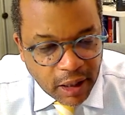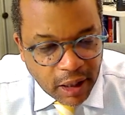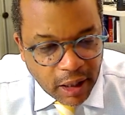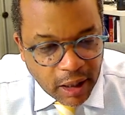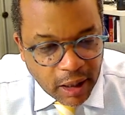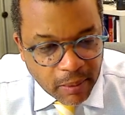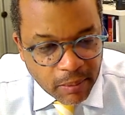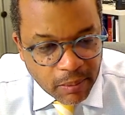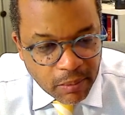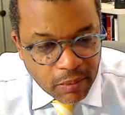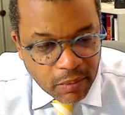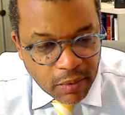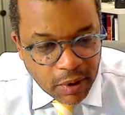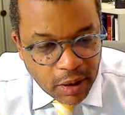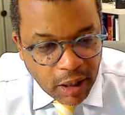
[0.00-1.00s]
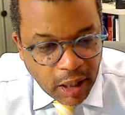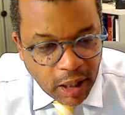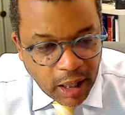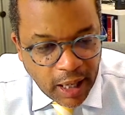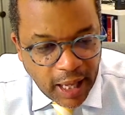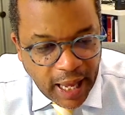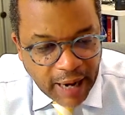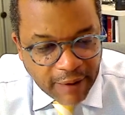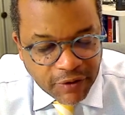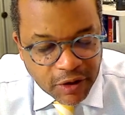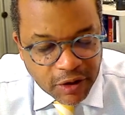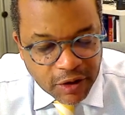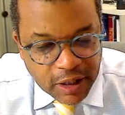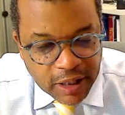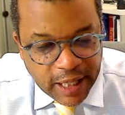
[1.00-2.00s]
um, uh,
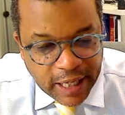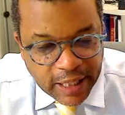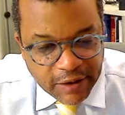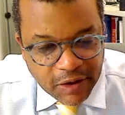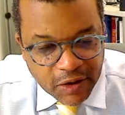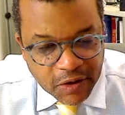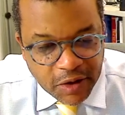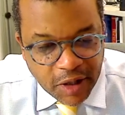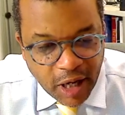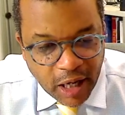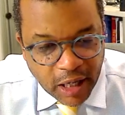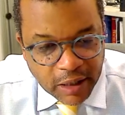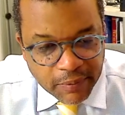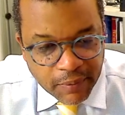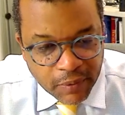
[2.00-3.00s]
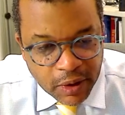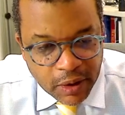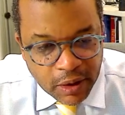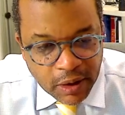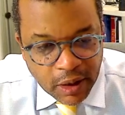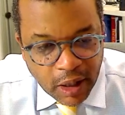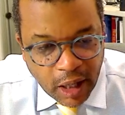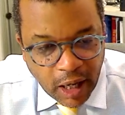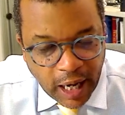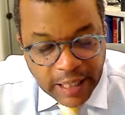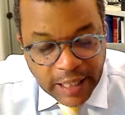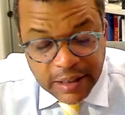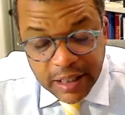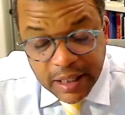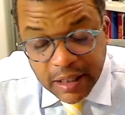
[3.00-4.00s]
after the case is done, uh,
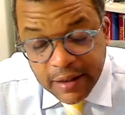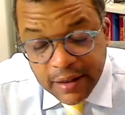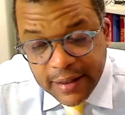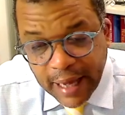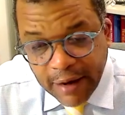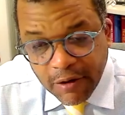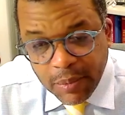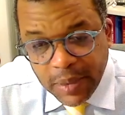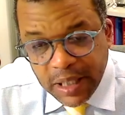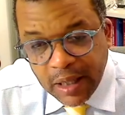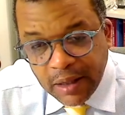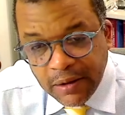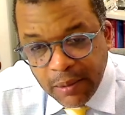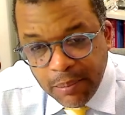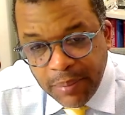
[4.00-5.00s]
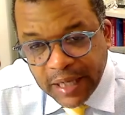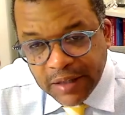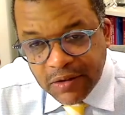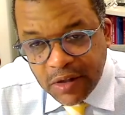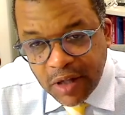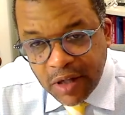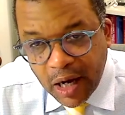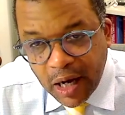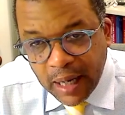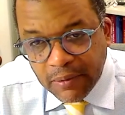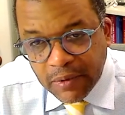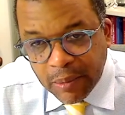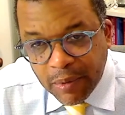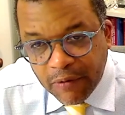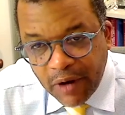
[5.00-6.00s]
ideally that would be the the best time
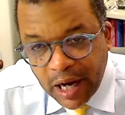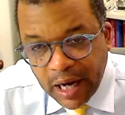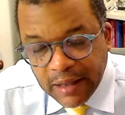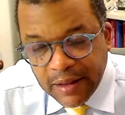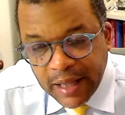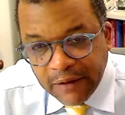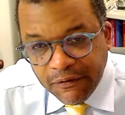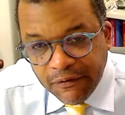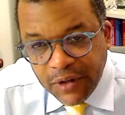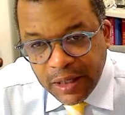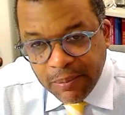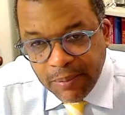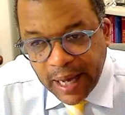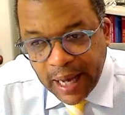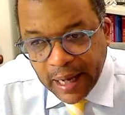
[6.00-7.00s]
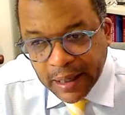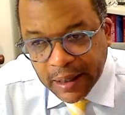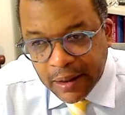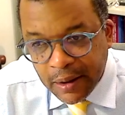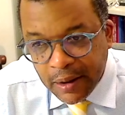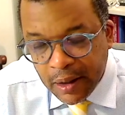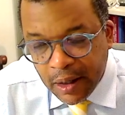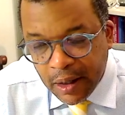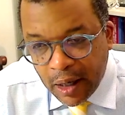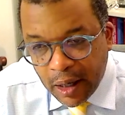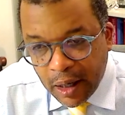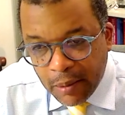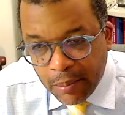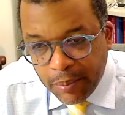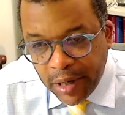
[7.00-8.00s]
to provide that feedback,
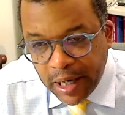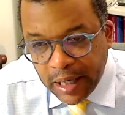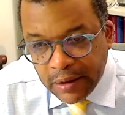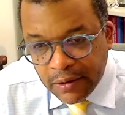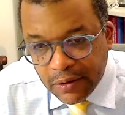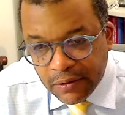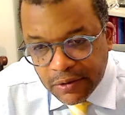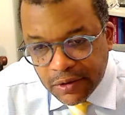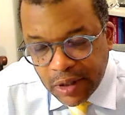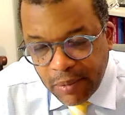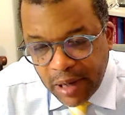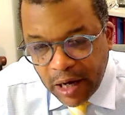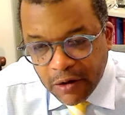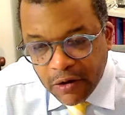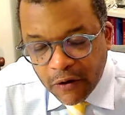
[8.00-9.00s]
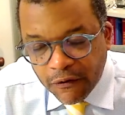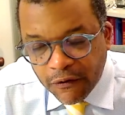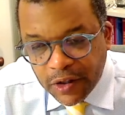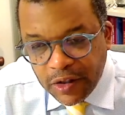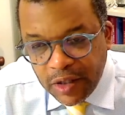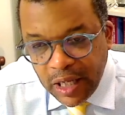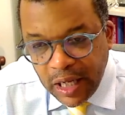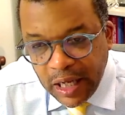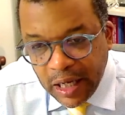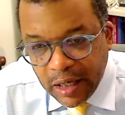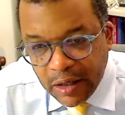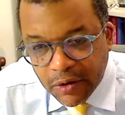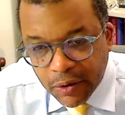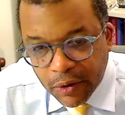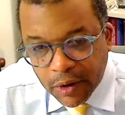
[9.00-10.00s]
uh, but somehow you're
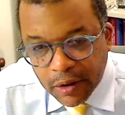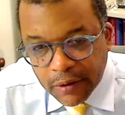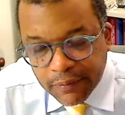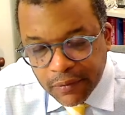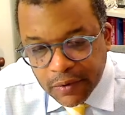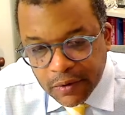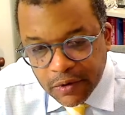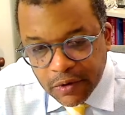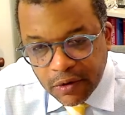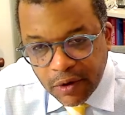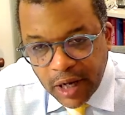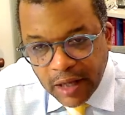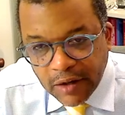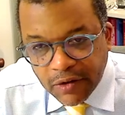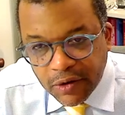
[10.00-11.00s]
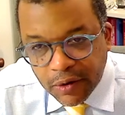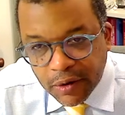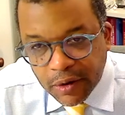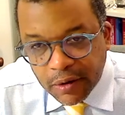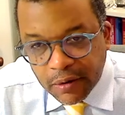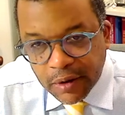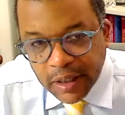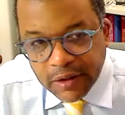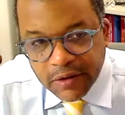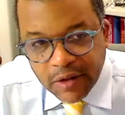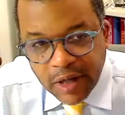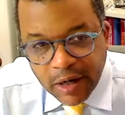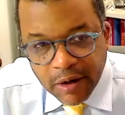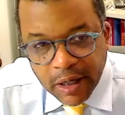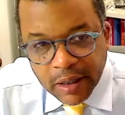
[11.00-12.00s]
fatigued or stressed or
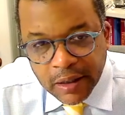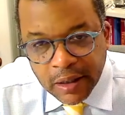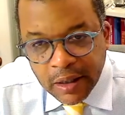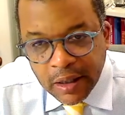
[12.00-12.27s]
etc.